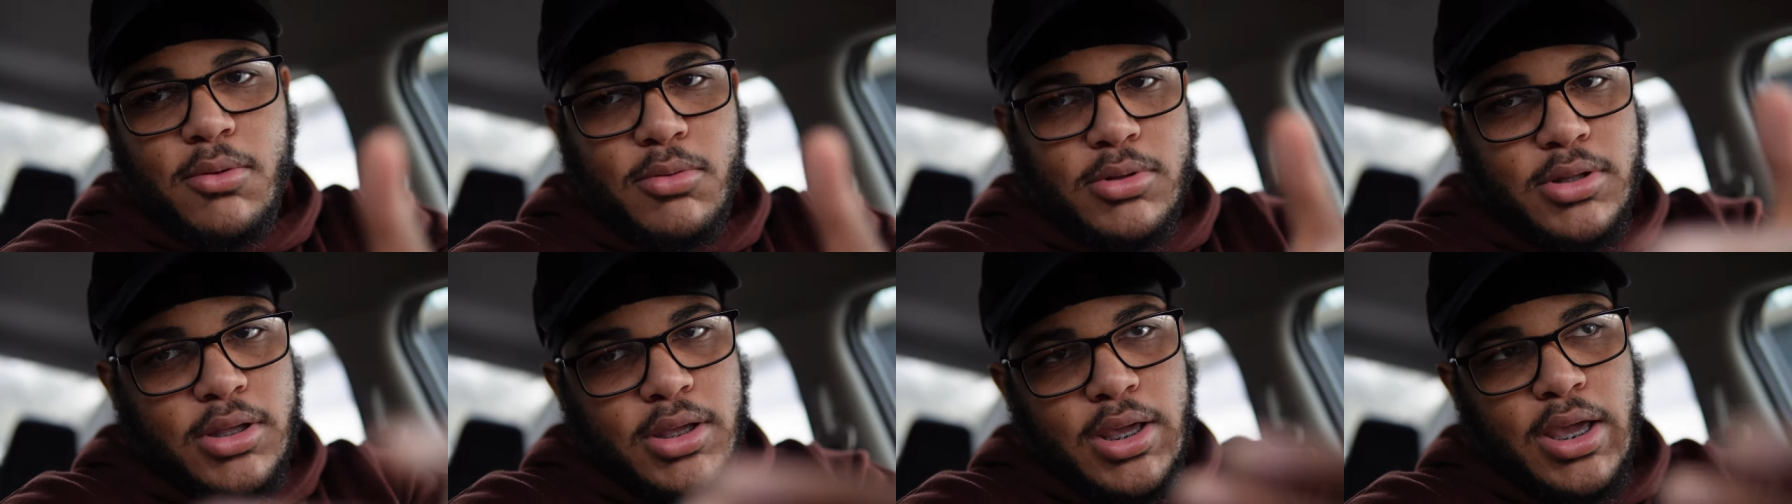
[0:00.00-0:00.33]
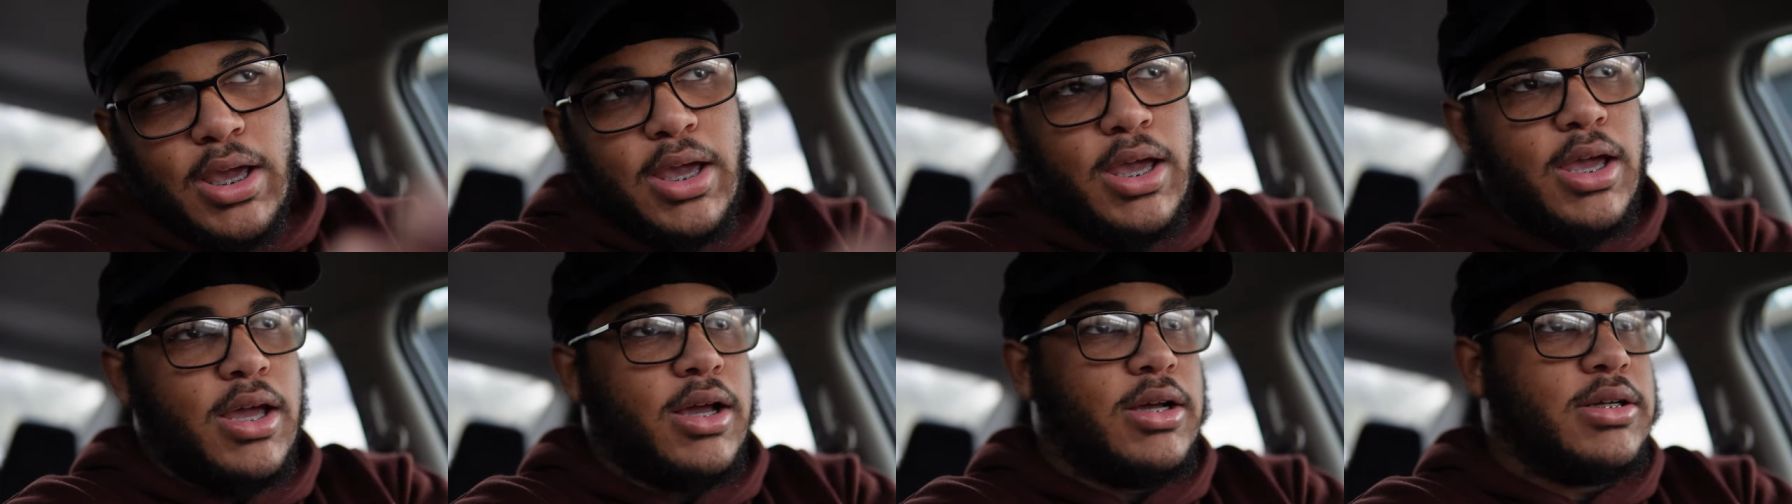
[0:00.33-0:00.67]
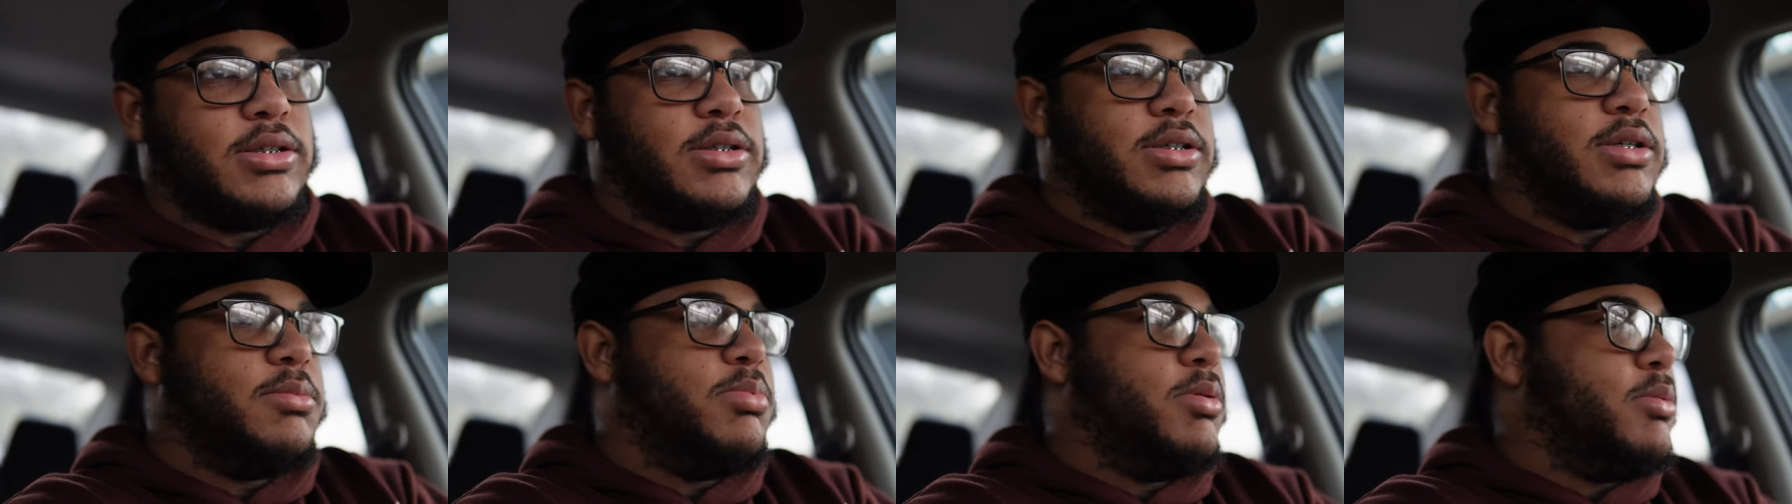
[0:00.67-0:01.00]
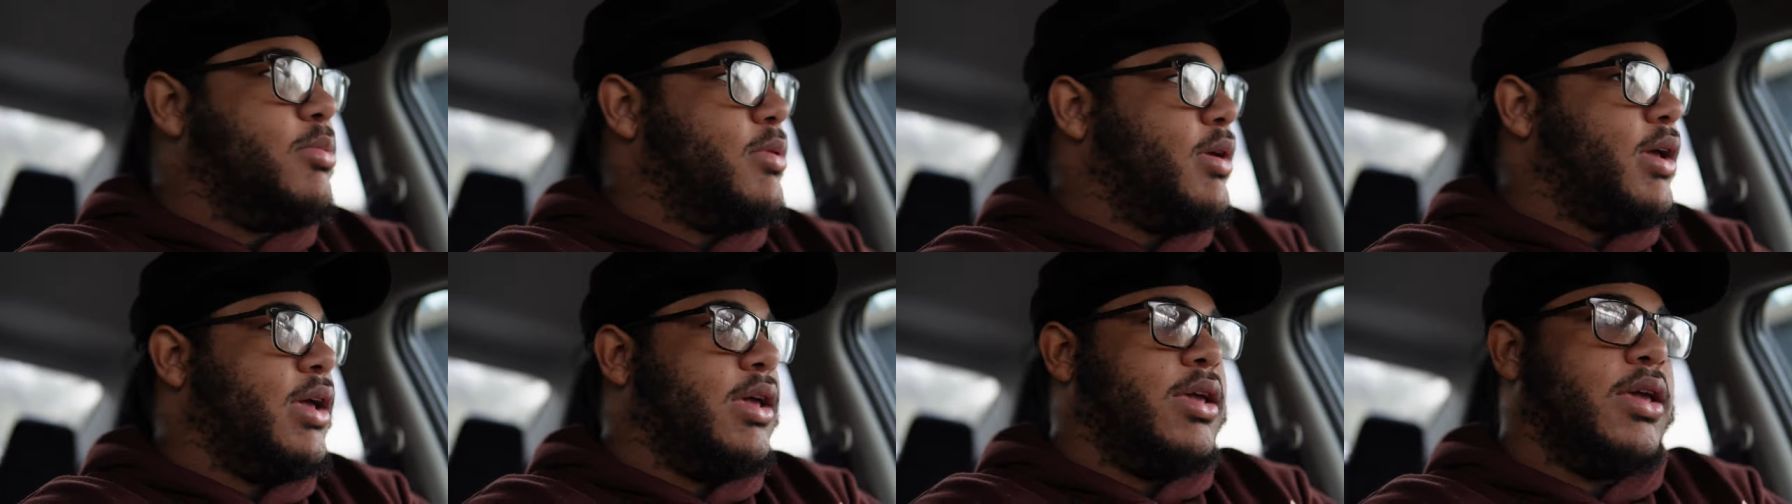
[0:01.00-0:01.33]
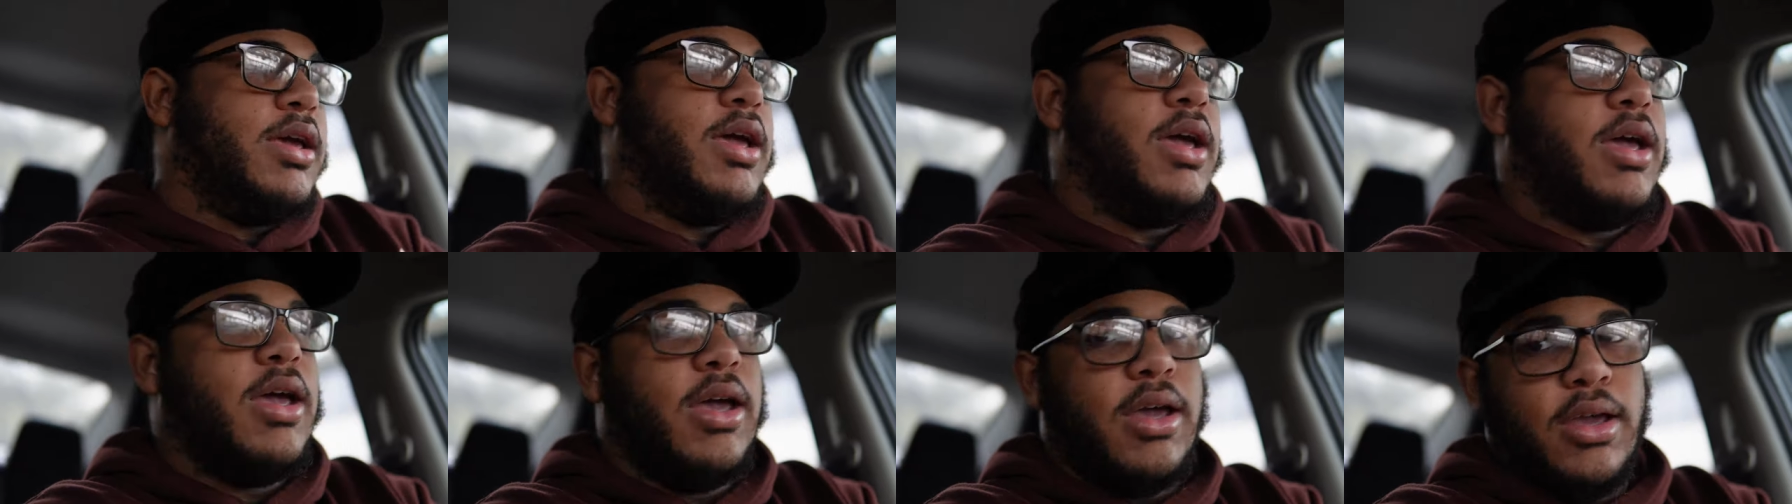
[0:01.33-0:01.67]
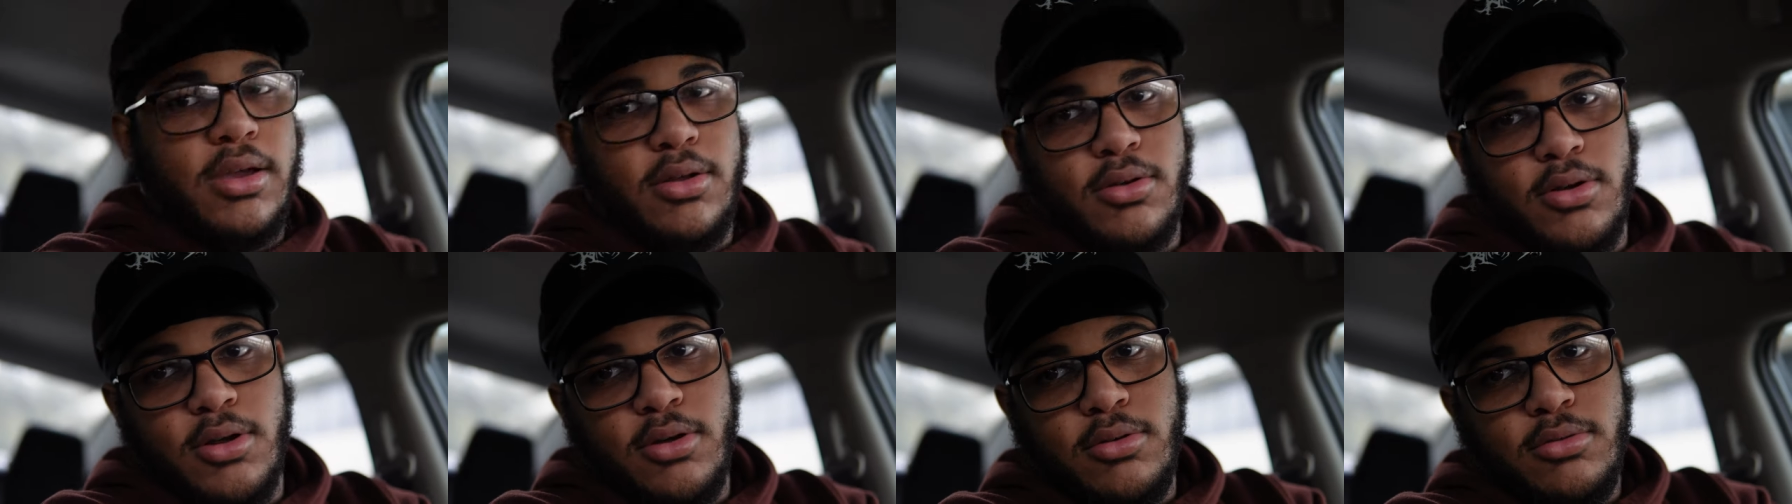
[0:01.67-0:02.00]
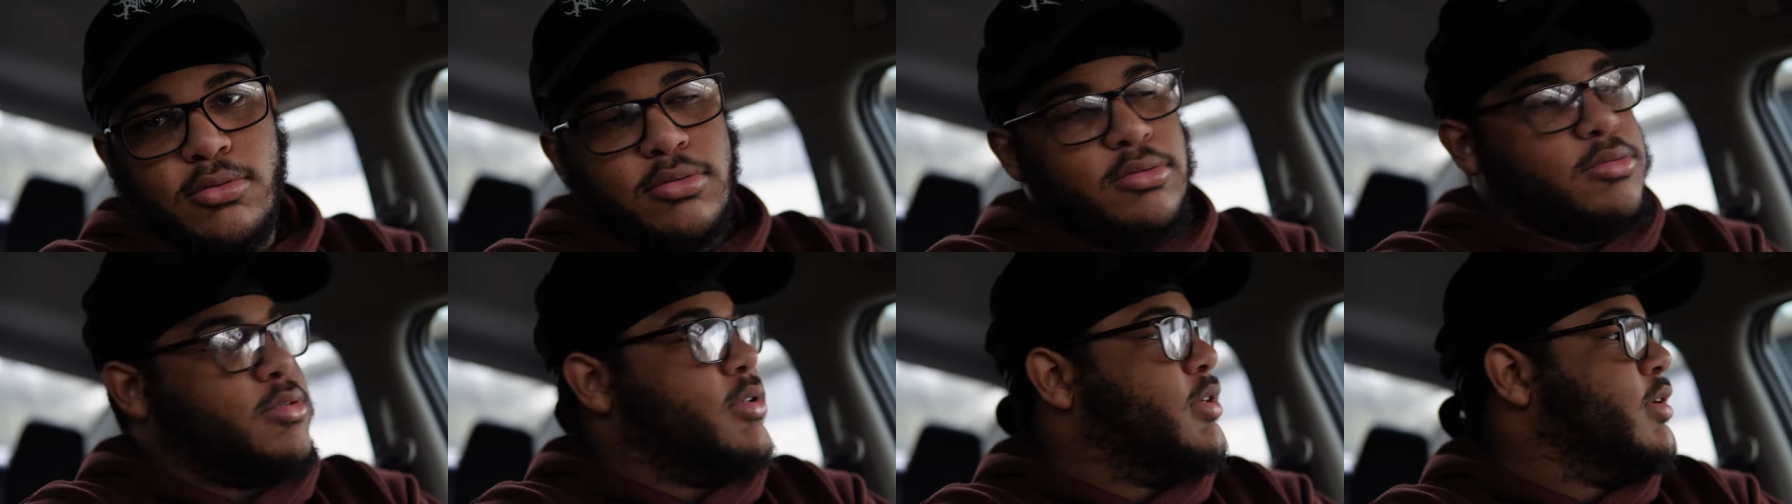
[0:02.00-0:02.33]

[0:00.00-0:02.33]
with the yeah, cause these people can't yeah, you know?